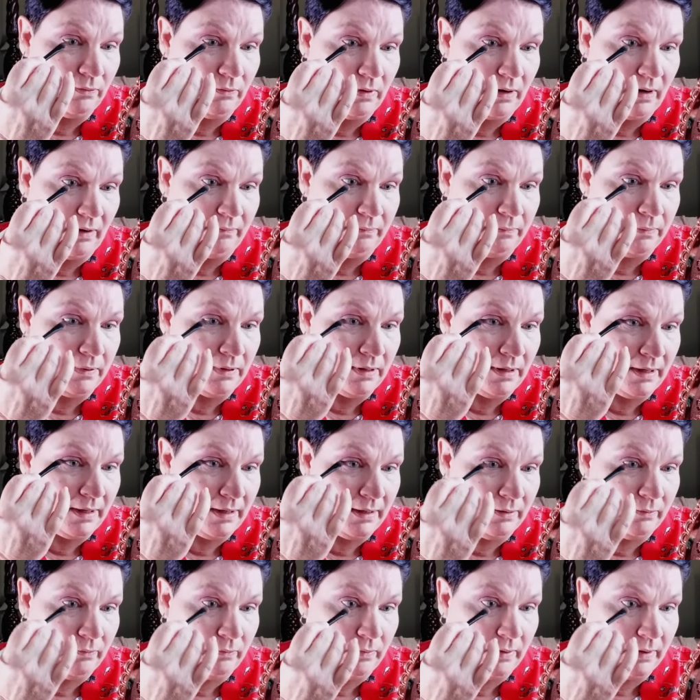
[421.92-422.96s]
where I
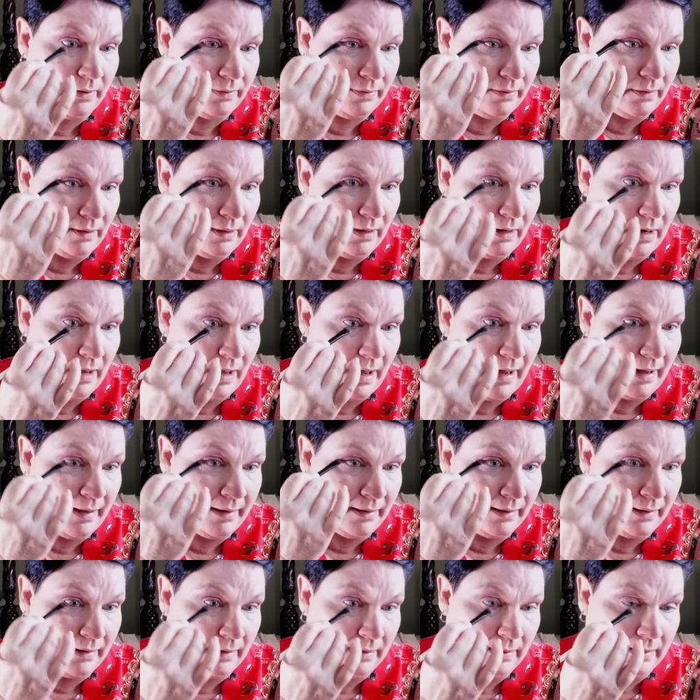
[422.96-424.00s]
played with the
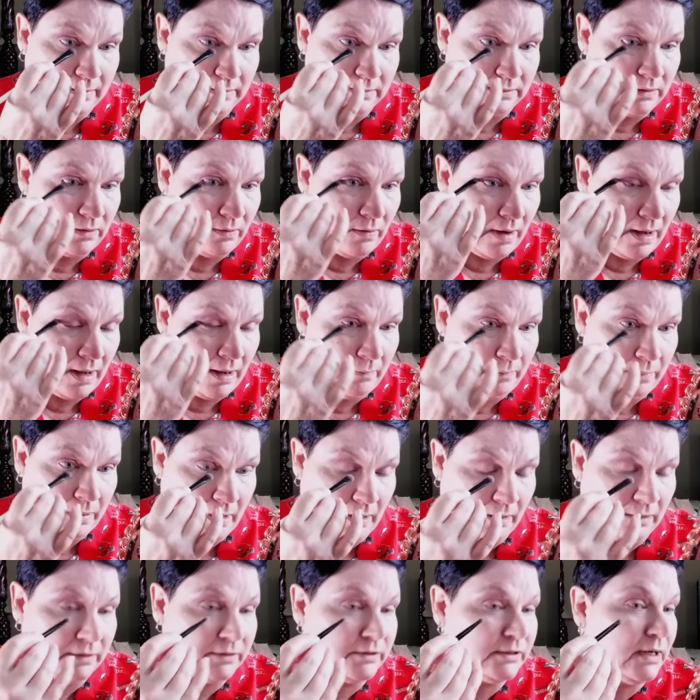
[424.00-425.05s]
lighting. And so I
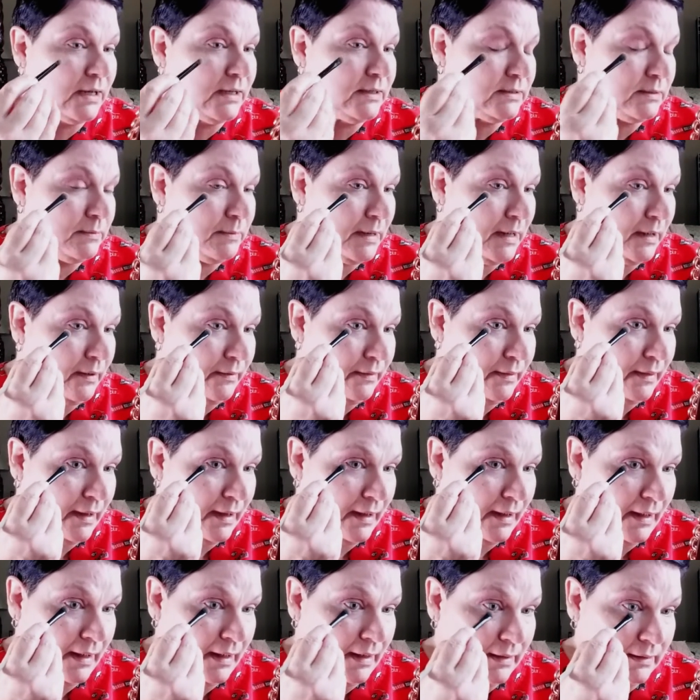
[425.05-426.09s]
apologize about
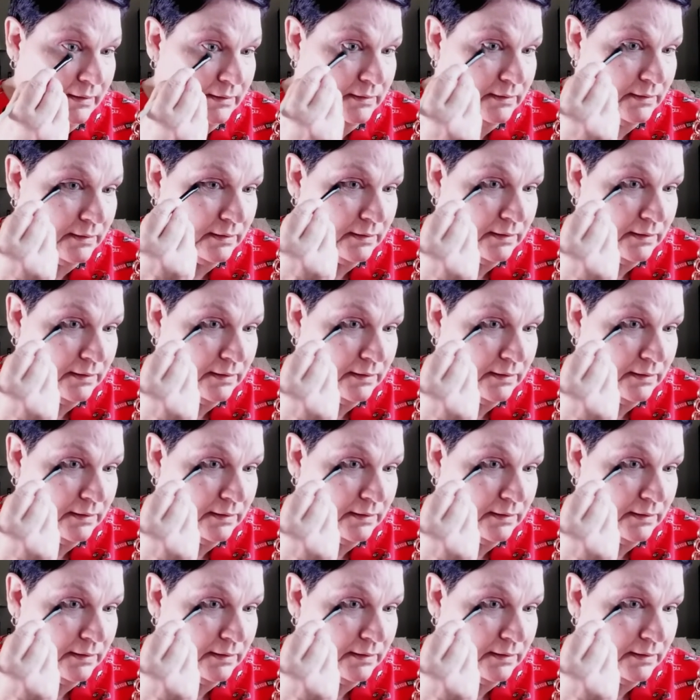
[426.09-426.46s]
that.